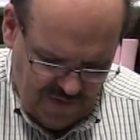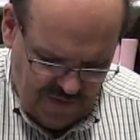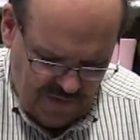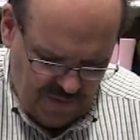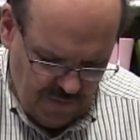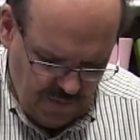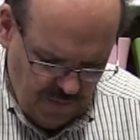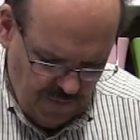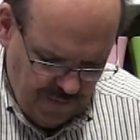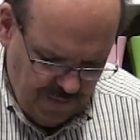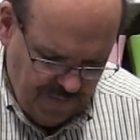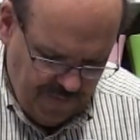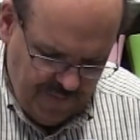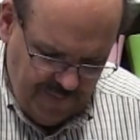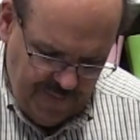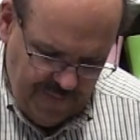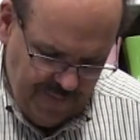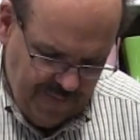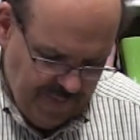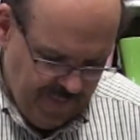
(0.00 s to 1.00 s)
two.
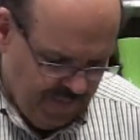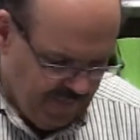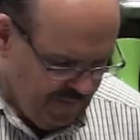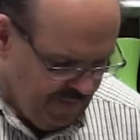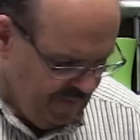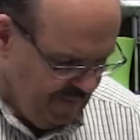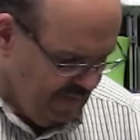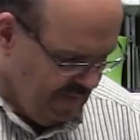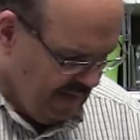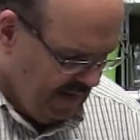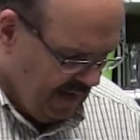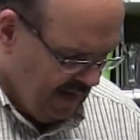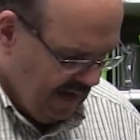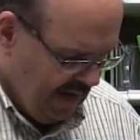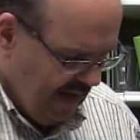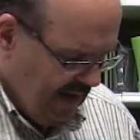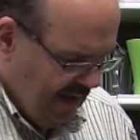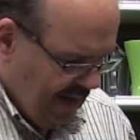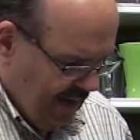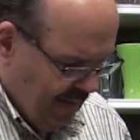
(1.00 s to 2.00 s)

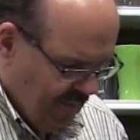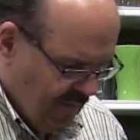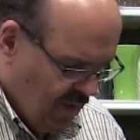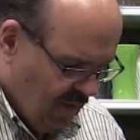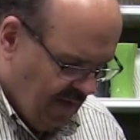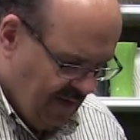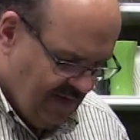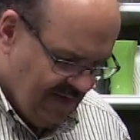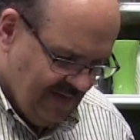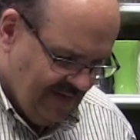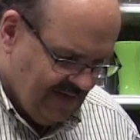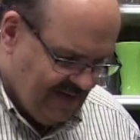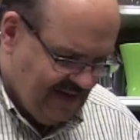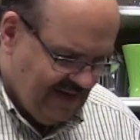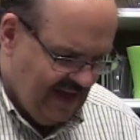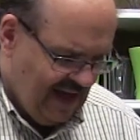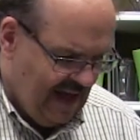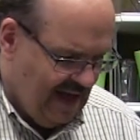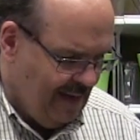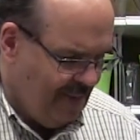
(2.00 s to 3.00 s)
Again, I'm going to
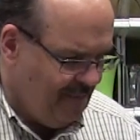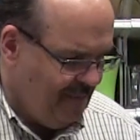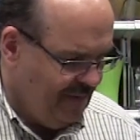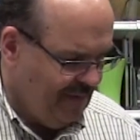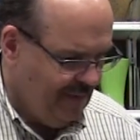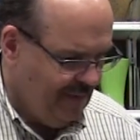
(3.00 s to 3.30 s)
tape.